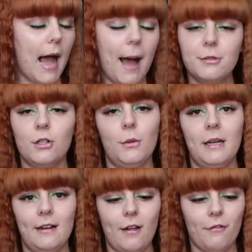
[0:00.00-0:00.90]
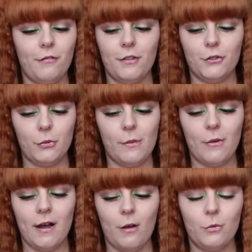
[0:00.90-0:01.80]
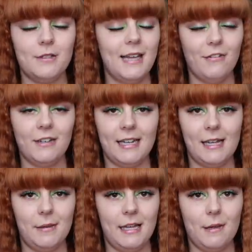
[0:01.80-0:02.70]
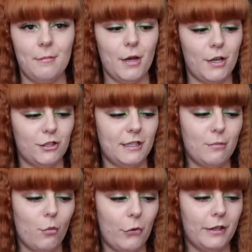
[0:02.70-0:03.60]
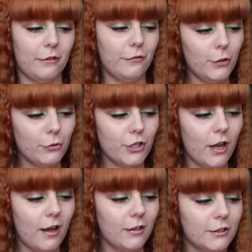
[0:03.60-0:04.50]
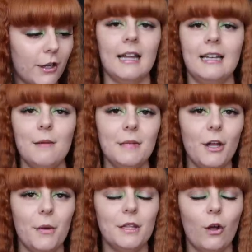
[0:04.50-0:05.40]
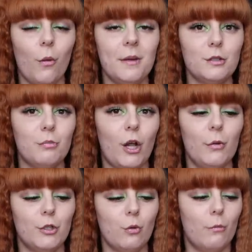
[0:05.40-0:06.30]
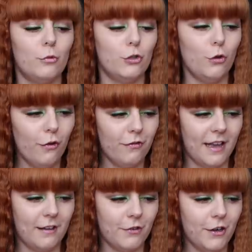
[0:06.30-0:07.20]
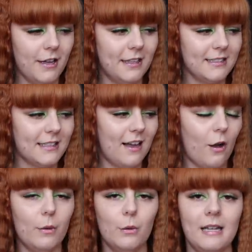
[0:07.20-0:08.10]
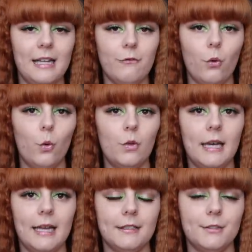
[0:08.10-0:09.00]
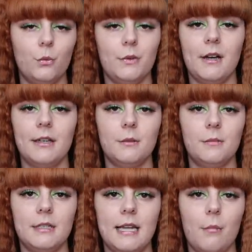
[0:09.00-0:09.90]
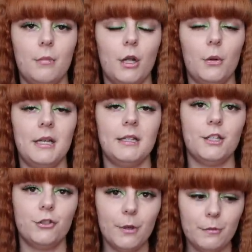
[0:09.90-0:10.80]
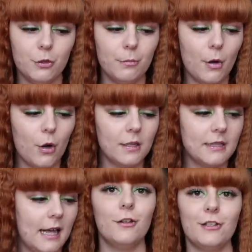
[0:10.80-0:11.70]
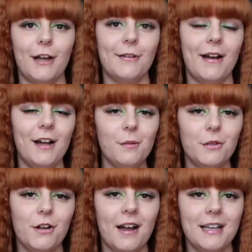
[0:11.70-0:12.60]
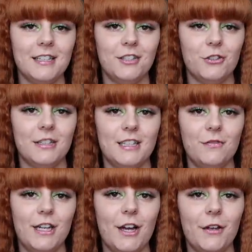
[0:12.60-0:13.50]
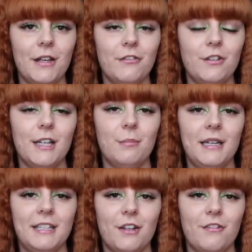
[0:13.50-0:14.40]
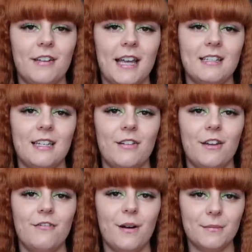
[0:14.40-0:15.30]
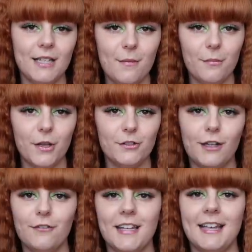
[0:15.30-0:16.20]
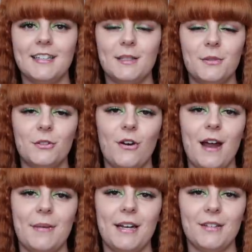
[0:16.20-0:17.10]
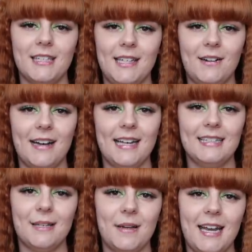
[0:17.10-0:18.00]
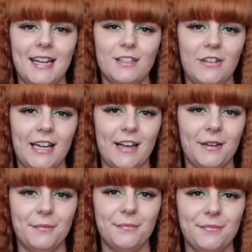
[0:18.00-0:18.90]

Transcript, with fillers: absolutely love the swimwear. I will definitely be purchasing more in the future, so let me know in the comments below which one was your favourite. I will leave all the links to all the items down below in the description box. So I hope you guys enjoyed this video. If you did, please don't forget to give it a thumbs up, don't forget to subscribe, and I'll see you guys in my next video.